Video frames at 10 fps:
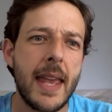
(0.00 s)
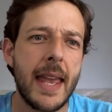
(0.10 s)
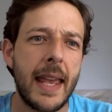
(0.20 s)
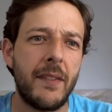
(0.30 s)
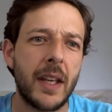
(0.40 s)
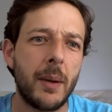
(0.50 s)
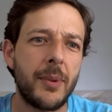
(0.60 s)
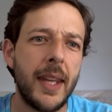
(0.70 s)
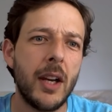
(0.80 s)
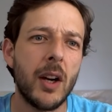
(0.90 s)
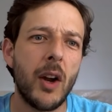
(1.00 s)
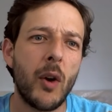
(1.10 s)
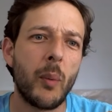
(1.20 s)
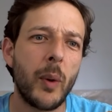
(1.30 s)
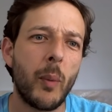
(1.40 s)
If he comes here,
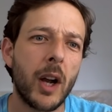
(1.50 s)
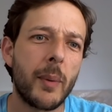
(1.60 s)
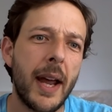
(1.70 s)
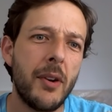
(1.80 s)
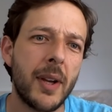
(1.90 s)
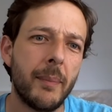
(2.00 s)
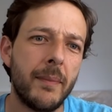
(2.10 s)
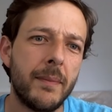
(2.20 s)
we walk around him.